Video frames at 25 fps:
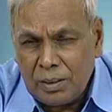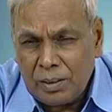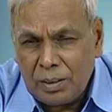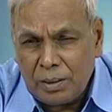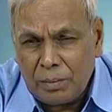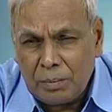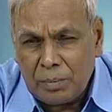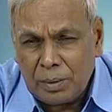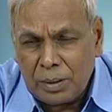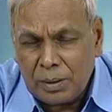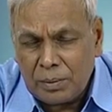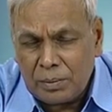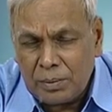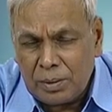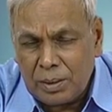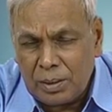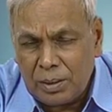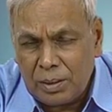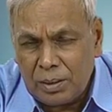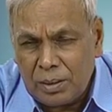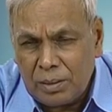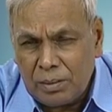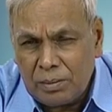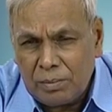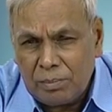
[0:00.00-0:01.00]
number of the
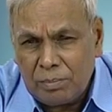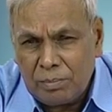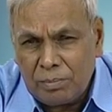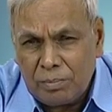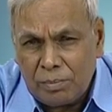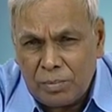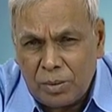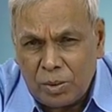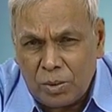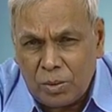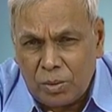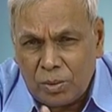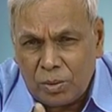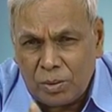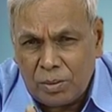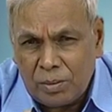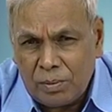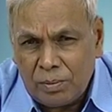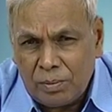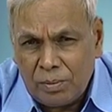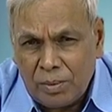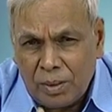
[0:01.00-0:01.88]
mm, your